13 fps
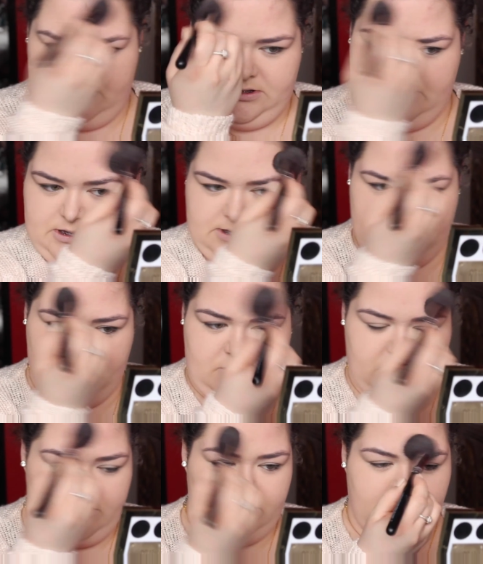
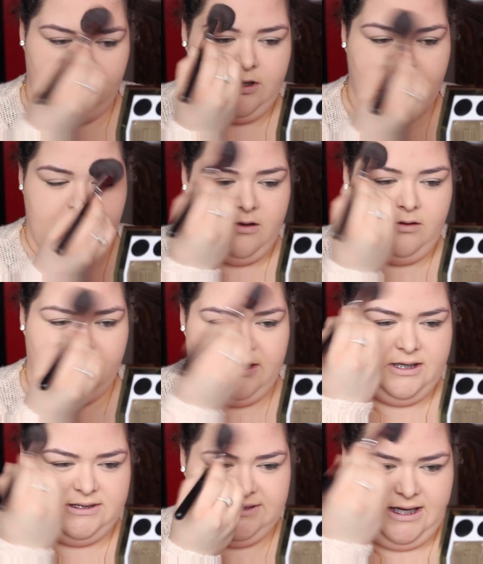T-zone.
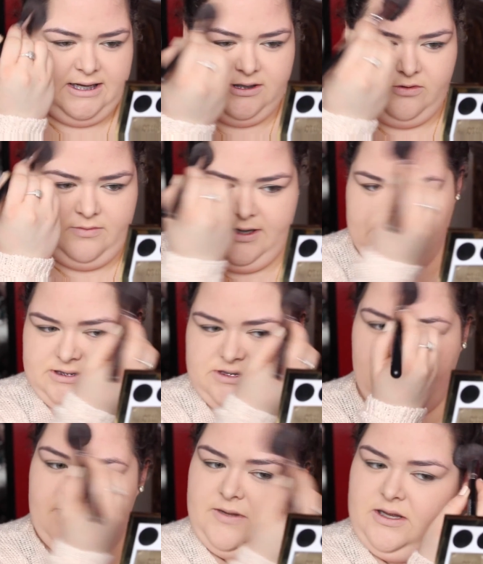This I don't mind
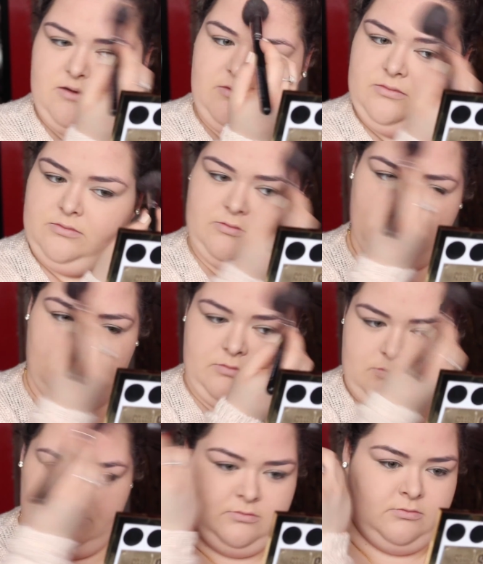sweeping
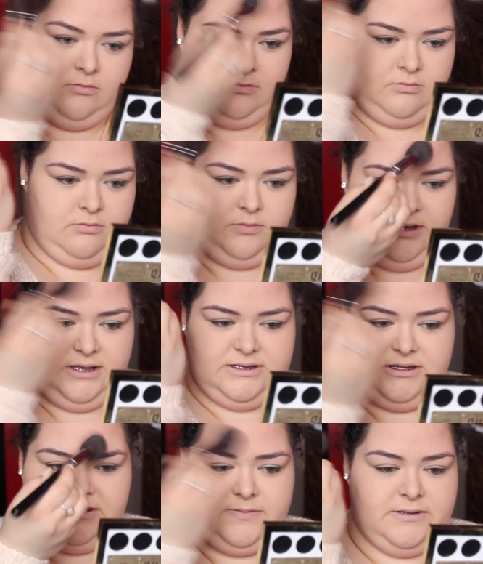
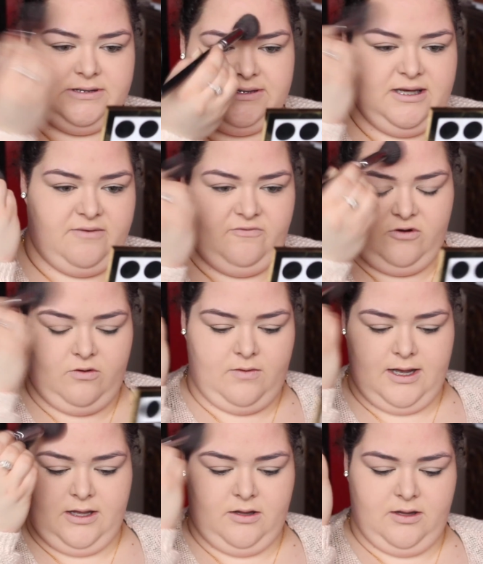because it's been set for a
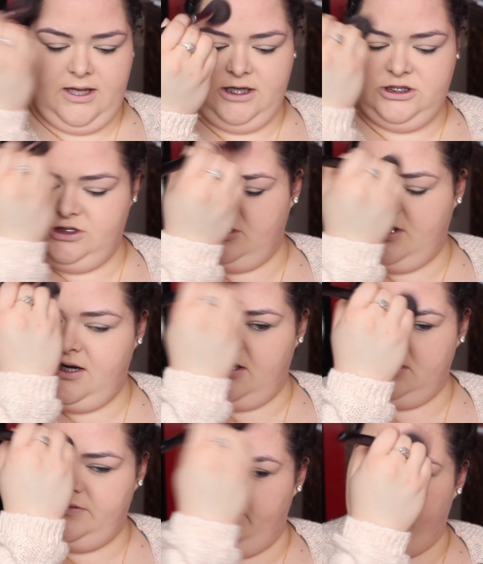while. I just try
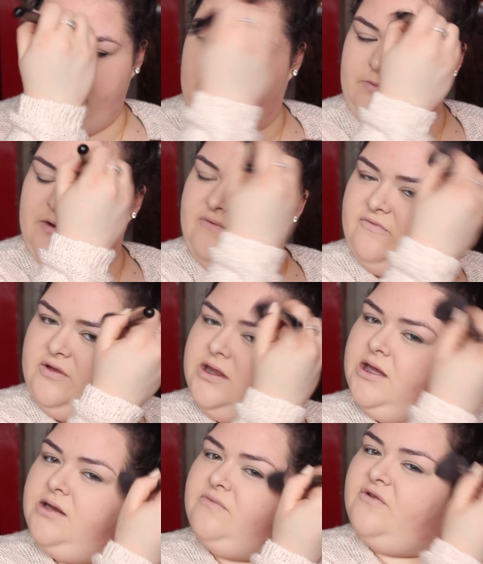not to be very rough
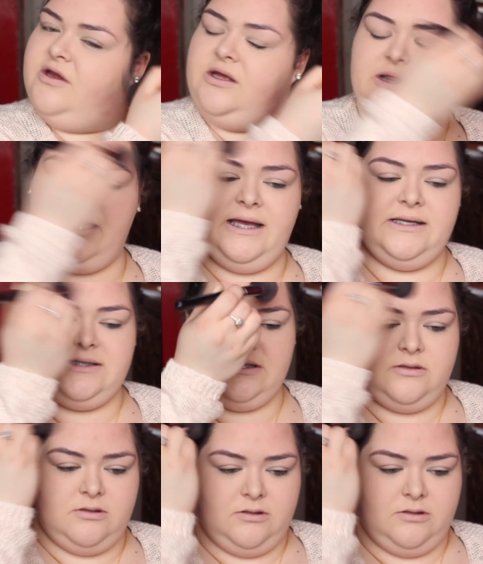with it, very light.